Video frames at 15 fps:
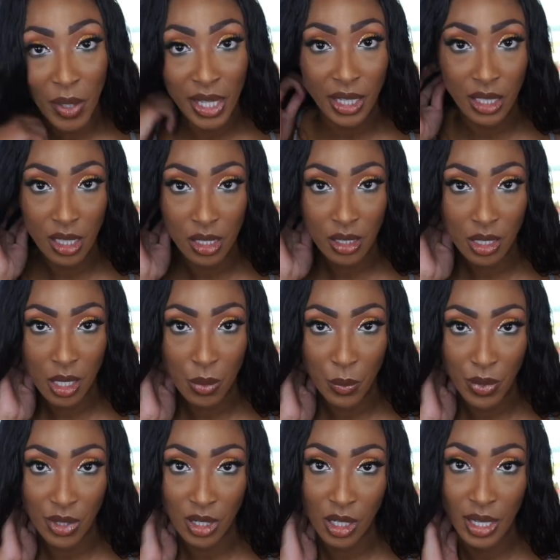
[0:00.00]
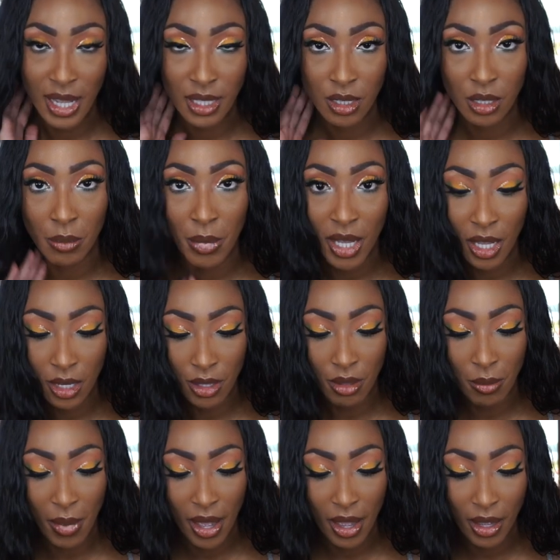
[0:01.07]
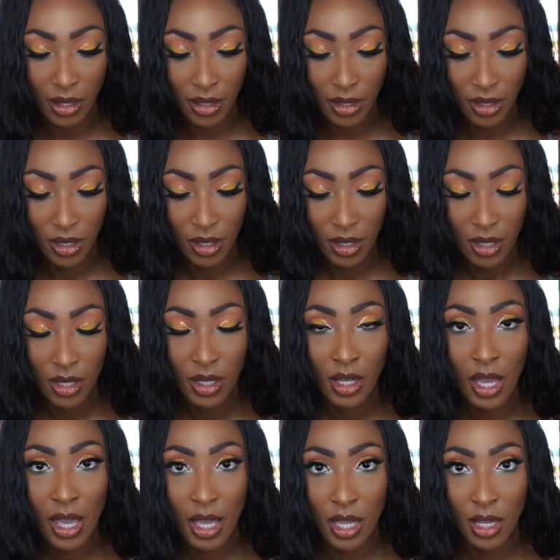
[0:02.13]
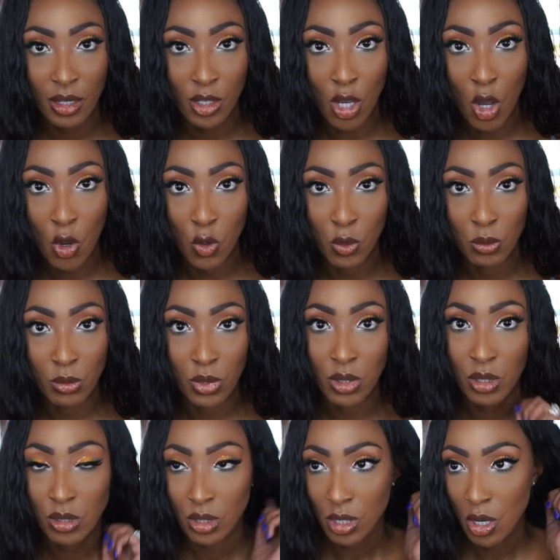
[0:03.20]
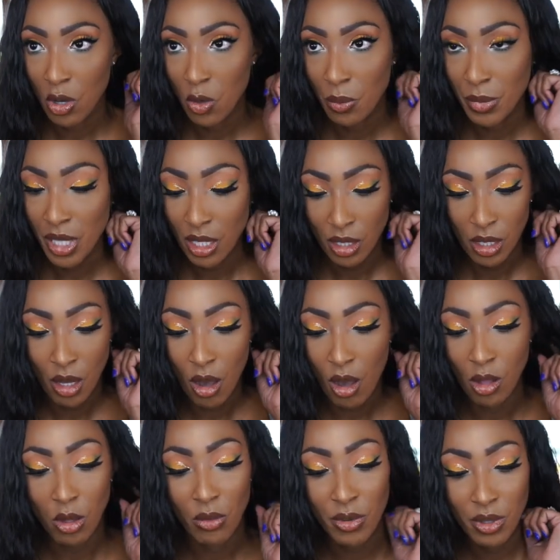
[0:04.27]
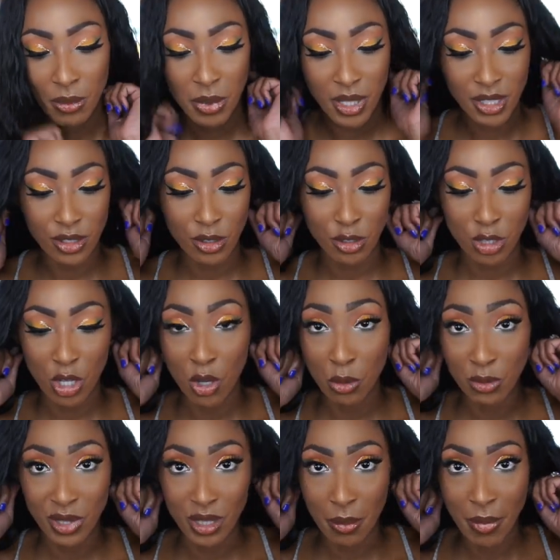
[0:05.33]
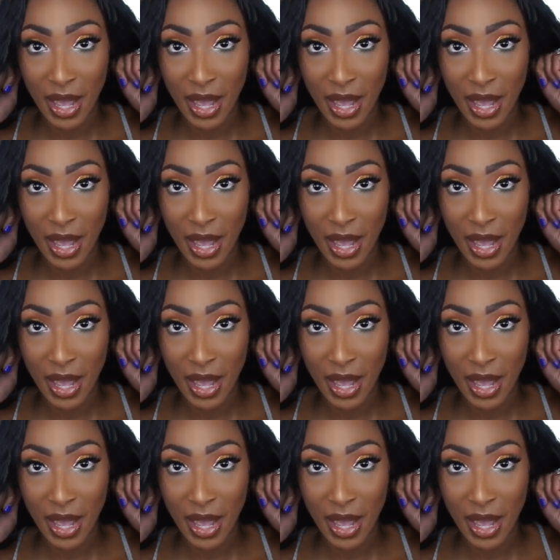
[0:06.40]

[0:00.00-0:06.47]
wig does come with an elastic band in the back and combs. There's a comb all over the place. There's combs in the